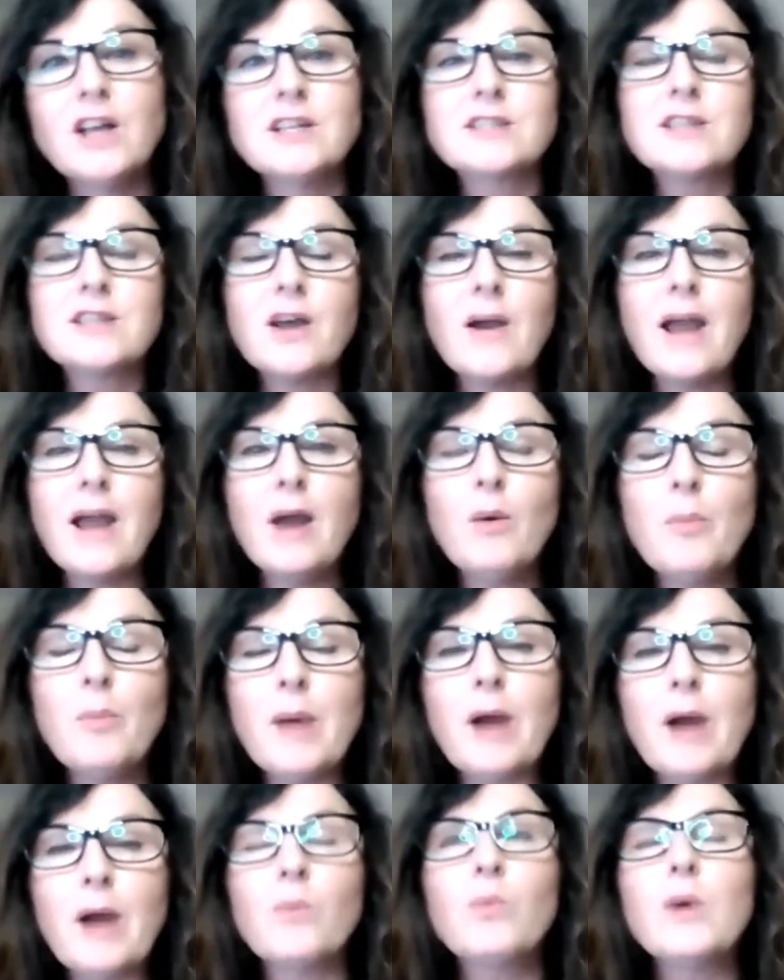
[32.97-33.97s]
So how
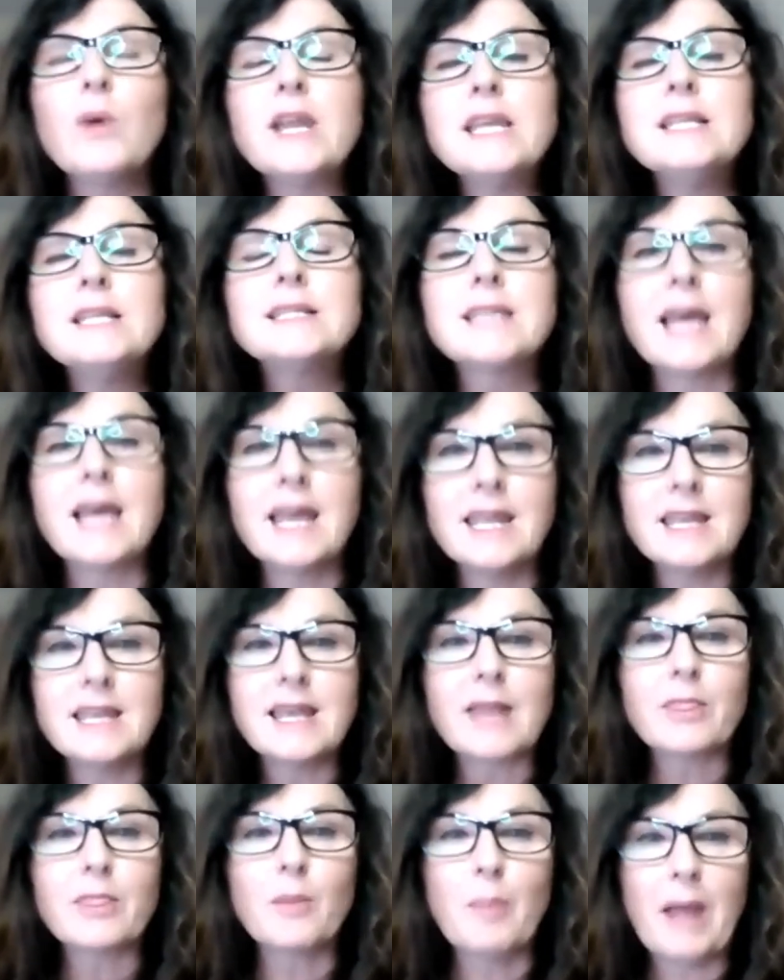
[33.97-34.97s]
about we take
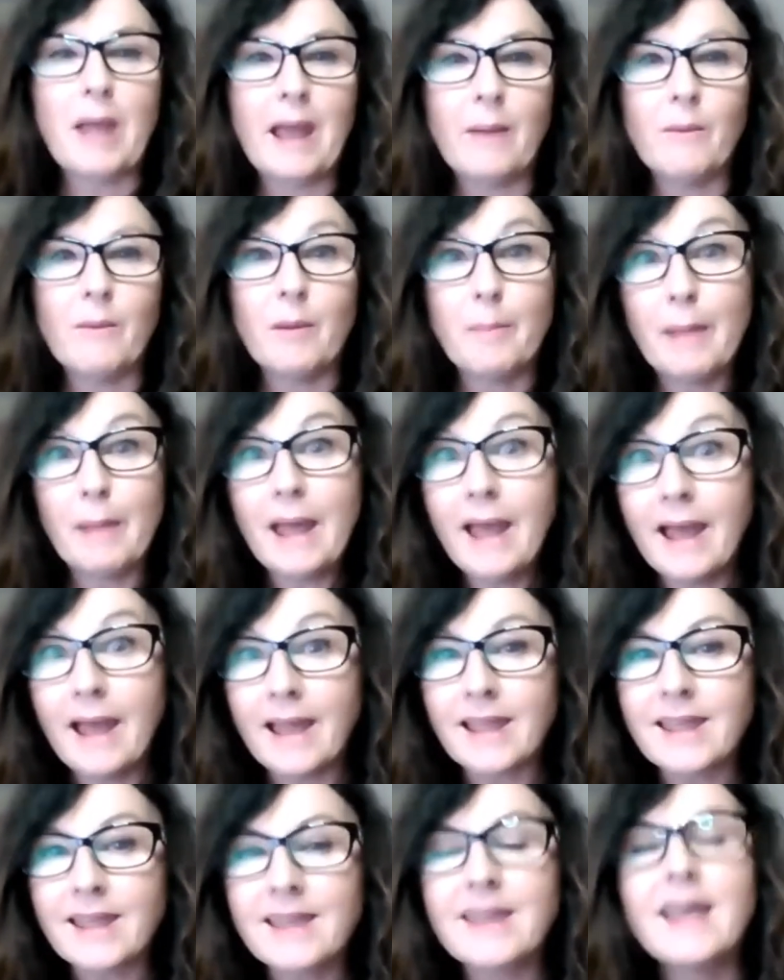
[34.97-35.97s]
the power back
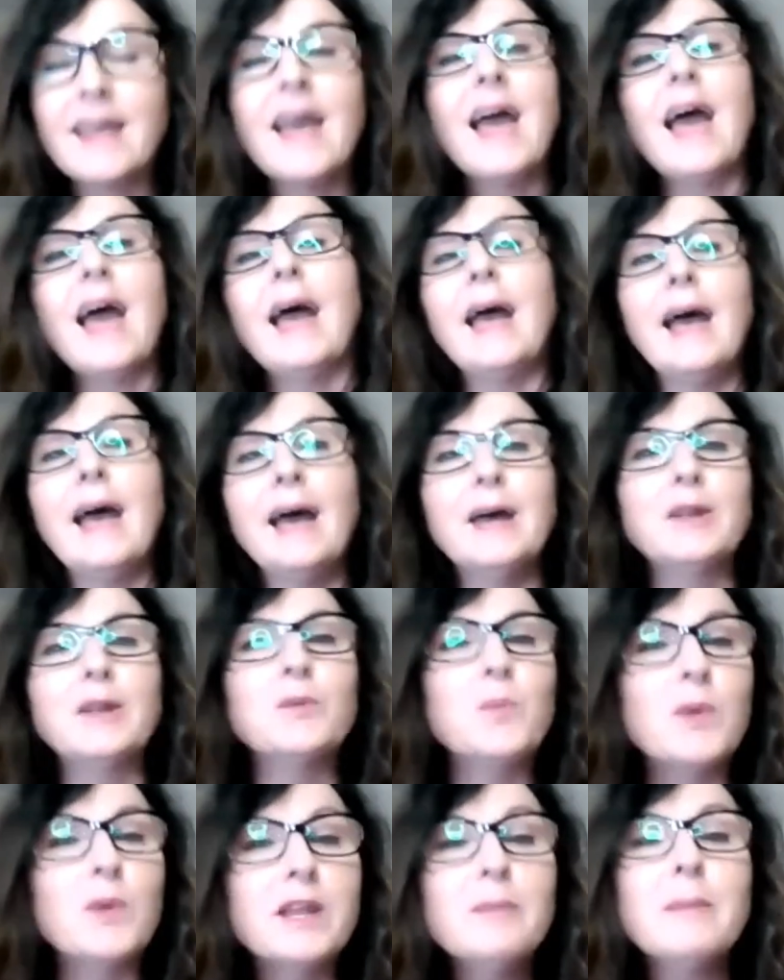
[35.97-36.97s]
and
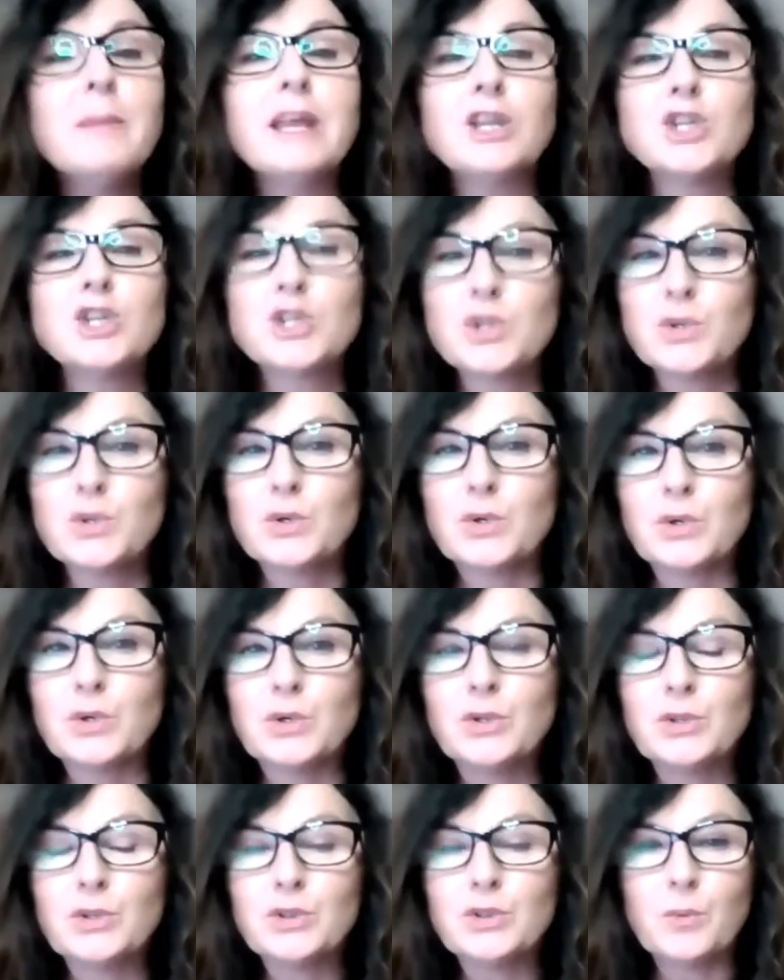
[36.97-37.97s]
we make
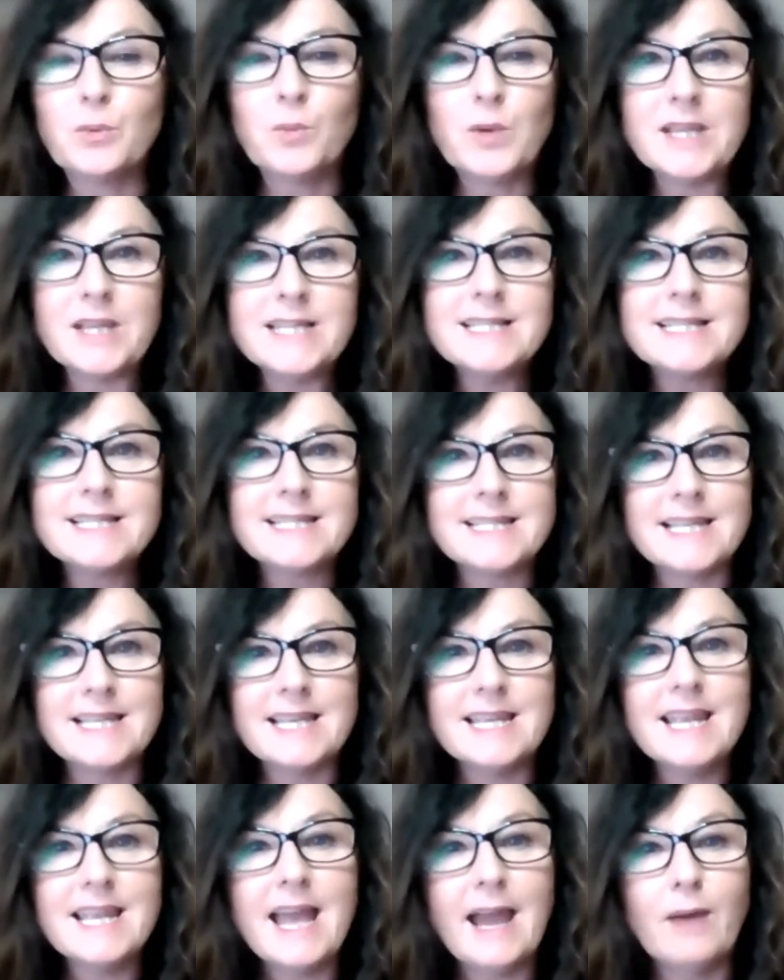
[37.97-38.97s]
sure that we
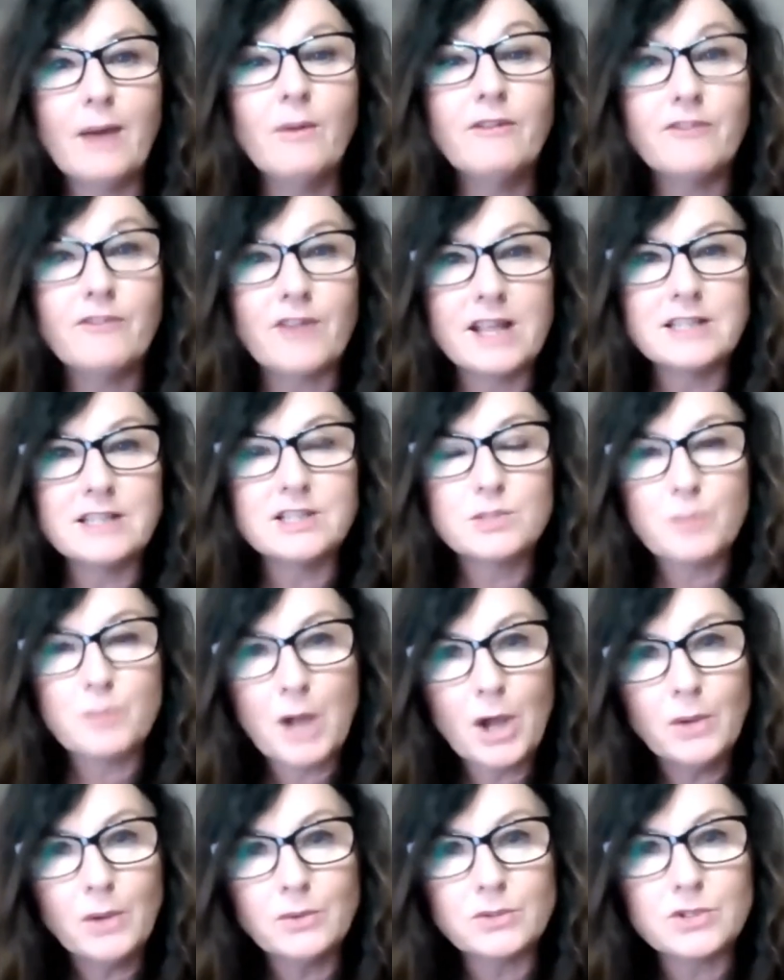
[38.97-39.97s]
see our friends'
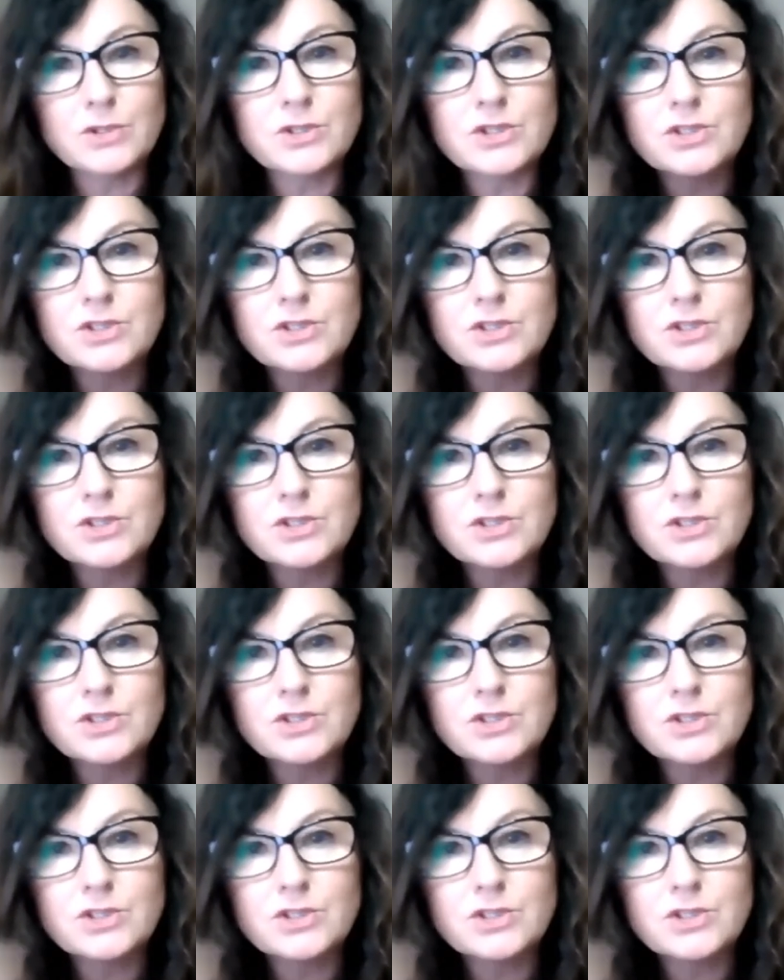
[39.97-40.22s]
posts?